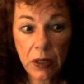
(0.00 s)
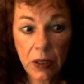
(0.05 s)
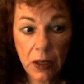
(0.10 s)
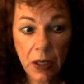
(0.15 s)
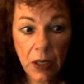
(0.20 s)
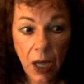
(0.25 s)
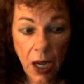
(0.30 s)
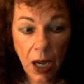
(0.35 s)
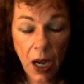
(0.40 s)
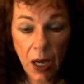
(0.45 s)

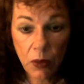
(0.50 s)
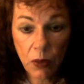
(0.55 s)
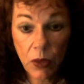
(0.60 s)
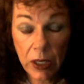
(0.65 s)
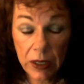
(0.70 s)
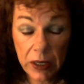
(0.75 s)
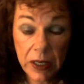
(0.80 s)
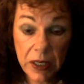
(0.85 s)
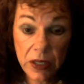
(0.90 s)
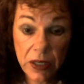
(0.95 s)
high,
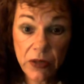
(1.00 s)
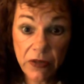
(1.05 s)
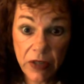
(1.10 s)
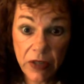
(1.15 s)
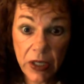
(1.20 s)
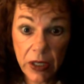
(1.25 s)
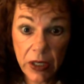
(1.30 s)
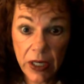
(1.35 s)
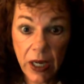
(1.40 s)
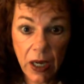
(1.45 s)
well, it is
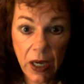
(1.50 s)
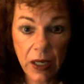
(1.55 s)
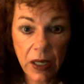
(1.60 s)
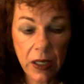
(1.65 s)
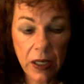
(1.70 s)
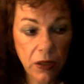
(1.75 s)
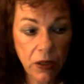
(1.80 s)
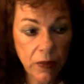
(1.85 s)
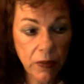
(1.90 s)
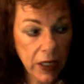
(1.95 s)
very high
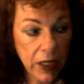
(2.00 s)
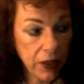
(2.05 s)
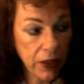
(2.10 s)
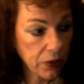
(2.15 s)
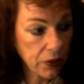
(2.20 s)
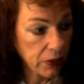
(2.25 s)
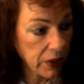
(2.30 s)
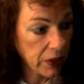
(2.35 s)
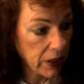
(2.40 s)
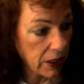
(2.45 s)
in
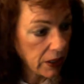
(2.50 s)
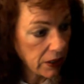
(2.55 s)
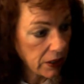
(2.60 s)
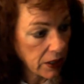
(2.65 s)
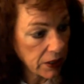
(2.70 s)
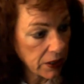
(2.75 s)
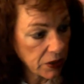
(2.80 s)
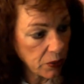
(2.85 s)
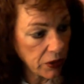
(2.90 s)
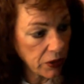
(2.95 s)
omega-3, and
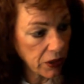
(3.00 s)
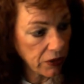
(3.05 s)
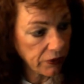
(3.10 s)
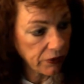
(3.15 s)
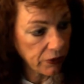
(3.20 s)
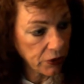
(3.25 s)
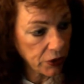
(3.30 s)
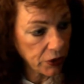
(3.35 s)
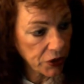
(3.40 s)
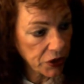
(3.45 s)
that's one of the
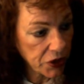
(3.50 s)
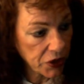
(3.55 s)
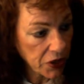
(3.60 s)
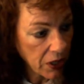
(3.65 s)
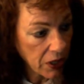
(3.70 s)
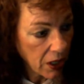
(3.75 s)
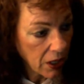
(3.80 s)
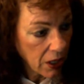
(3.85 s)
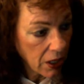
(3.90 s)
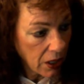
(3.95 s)
first
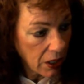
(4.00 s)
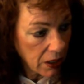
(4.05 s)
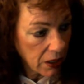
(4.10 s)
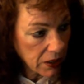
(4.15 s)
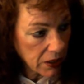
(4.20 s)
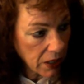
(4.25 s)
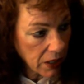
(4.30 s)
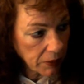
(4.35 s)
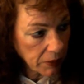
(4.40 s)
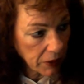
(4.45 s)

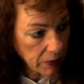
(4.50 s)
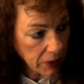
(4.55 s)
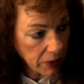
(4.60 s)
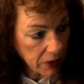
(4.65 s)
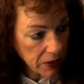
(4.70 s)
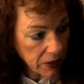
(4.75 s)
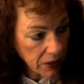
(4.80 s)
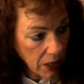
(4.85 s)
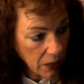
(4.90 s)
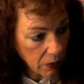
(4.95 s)

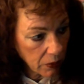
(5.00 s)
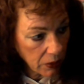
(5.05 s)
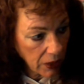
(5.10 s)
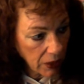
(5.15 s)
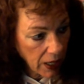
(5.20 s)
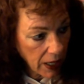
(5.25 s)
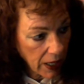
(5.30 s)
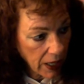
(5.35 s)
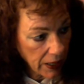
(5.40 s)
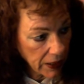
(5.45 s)
supplements I will
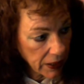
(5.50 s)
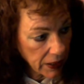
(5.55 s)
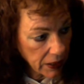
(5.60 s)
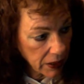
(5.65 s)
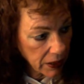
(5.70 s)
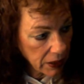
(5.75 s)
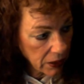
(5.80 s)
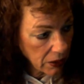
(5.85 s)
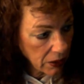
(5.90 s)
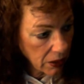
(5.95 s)
add
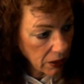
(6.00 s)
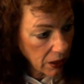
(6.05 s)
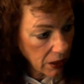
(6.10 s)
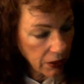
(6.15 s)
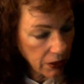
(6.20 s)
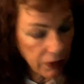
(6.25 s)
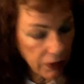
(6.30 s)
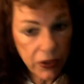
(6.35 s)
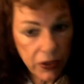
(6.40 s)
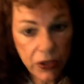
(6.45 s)
in
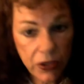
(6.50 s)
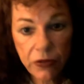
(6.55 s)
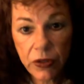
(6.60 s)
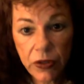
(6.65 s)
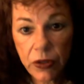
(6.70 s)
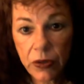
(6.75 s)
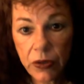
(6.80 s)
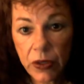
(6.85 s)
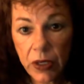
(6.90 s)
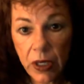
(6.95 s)
out of these
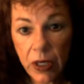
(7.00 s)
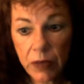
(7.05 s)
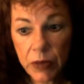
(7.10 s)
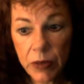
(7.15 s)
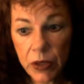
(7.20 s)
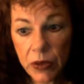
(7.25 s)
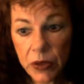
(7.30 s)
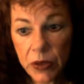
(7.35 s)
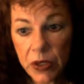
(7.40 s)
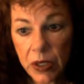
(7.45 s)
few that I'm
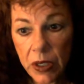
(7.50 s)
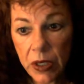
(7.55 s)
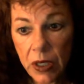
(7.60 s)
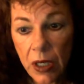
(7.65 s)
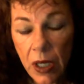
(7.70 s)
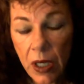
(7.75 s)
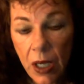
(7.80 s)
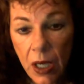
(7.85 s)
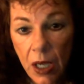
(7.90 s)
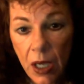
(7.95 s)
using,
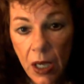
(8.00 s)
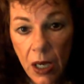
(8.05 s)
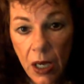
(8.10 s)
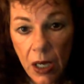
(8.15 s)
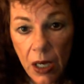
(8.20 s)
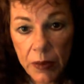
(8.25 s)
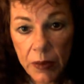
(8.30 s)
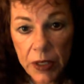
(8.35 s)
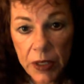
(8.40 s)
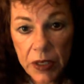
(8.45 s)

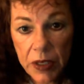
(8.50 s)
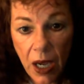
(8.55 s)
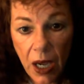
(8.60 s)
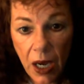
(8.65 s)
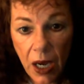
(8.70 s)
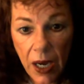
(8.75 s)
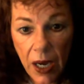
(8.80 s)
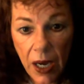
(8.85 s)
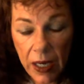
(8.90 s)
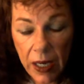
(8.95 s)
is a
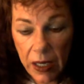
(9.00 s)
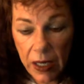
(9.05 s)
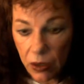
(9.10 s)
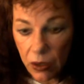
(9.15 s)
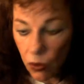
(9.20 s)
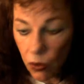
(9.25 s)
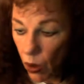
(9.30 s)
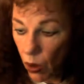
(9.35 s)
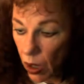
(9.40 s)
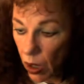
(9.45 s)
high
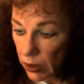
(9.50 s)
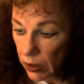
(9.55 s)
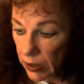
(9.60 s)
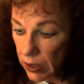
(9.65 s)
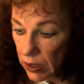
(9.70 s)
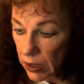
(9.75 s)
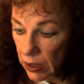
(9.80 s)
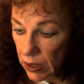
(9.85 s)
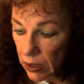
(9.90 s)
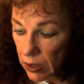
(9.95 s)

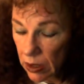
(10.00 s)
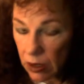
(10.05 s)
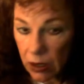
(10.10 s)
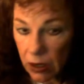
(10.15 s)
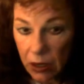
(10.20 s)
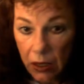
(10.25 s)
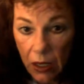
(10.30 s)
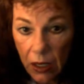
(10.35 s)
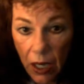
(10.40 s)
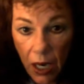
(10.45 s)
quality,
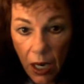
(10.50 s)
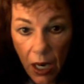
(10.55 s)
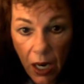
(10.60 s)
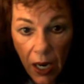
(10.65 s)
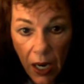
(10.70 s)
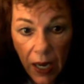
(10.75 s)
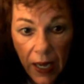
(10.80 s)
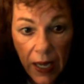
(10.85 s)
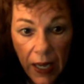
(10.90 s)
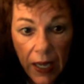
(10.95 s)

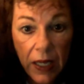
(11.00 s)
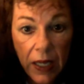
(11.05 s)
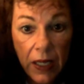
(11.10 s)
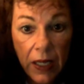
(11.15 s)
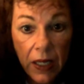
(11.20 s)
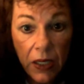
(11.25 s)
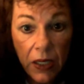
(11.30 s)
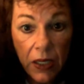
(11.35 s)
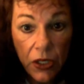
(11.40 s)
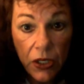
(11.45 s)
high
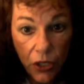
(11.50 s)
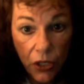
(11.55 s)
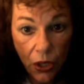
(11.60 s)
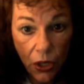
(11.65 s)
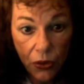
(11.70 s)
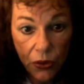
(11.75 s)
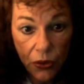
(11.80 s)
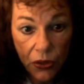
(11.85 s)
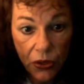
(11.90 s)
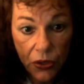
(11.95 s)

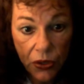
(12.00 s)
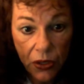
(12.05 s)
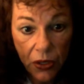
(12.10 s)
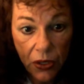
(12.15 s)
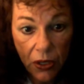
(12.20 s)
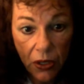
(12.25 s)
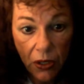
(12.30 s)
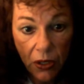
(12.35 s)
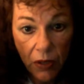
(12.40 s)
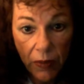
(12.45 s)
dose
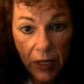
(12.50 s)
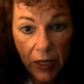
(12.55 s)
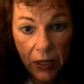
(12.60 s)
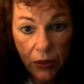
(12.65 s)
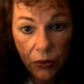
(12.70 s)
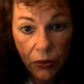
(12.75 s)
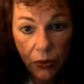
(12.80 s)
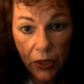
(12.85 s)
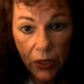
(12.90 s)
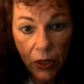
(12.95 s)

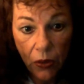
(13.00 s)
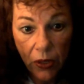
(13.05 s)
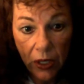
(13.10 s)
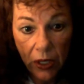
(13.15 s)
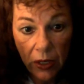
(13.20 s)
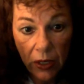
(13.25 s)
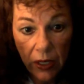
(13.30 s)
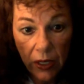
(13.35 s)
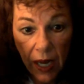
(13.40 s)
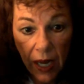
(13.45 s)
omega-3
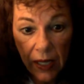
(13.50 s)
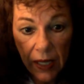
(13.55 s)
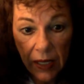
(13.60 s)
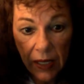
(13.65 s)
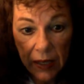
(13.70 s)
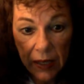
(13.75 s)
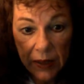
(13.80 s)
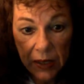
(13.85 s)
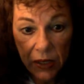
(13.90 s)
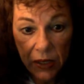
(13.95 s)
oil. And I
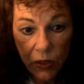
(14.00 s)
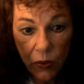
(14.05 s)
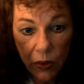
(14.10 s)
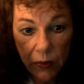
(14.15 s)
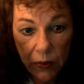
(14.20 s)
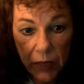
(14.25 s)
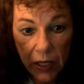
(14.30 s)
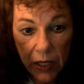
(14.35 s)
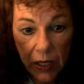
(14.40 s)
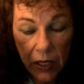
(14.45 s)
like this
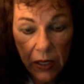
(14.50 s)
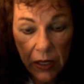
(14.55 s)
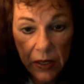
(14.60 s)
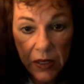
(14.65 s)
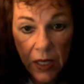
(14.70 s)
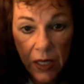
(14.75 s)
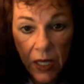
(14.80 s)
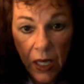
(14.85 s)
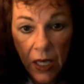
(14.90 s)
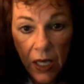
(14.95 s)
one
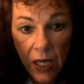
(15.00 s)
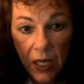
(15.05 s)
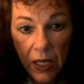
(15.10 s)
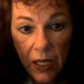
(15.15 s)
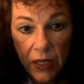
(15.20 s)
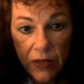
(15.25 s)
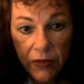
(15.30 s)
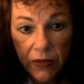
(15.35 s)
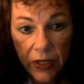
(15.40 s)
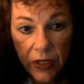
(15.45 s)
because
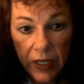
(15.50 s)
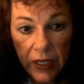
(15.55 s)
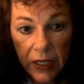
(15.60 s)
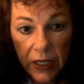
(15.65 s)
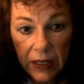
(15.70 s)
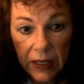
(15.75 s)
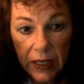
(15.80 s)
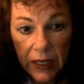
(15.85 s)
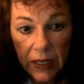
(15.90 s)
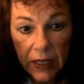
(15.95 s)
it's very
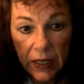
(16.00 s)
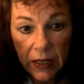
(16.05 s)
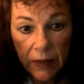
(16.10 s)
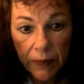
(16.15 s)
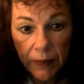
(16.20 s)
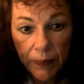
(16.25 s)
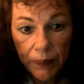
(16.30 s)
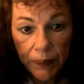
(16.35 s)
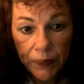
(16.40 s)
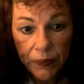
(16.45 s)
clean.
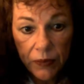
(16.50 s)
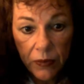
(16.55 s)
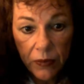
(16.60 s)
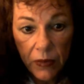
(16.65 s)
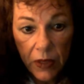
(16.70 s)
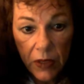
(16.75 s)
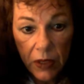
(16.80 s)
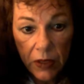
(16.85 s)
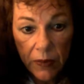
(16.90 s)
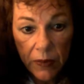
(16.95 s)

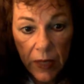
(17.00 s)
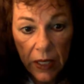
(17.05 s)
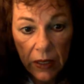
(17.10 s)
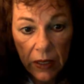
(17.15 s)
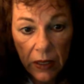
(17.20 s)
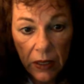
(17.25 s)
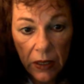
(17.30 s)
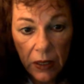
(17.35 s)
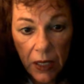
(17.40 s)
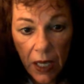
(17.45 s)
It's made
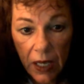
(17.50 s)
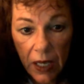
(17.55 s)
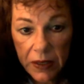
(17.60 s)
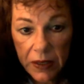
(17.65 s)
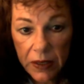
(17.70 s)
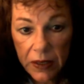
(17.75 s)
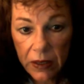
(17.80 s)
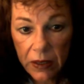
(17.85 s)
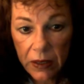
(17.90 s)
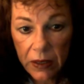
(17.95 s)
in
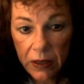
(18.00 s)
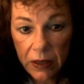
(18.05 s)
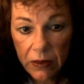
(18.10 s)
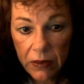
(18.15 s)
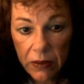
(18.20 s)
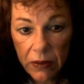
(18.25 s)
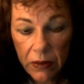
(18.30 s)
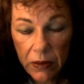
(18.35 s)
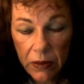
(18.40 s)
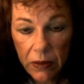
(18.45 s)
Alaska,
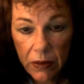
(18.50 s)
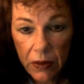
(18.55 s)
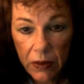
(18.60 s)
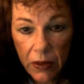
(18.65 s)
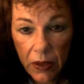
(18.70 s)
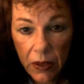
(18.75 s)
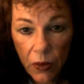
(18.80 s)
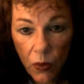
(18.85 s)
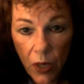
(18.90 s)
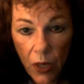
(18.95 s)

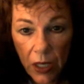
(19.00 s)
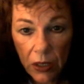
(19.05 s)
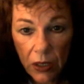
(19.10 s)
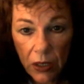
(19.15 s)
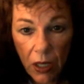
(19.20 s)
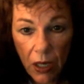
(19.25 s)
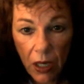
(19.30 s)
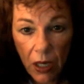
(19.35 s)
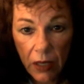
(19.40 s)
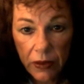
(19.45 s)

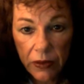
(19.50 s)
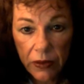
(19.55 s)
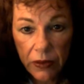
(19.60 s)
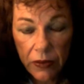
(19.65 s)
wild-caught